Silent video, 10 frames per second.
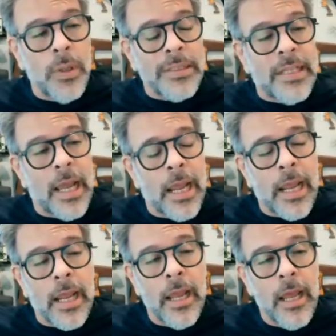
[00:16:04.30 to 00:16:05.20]
one
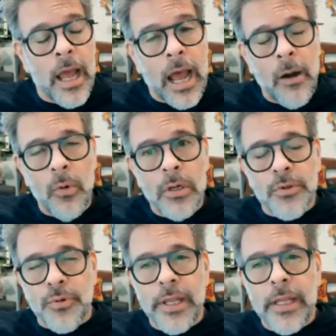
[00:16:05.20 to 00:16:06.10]
day I
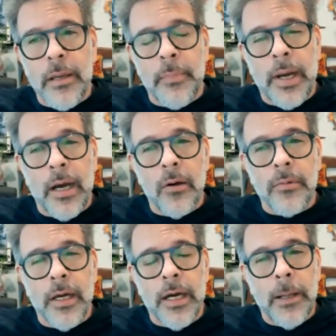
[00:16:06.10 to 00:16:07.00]
was reading about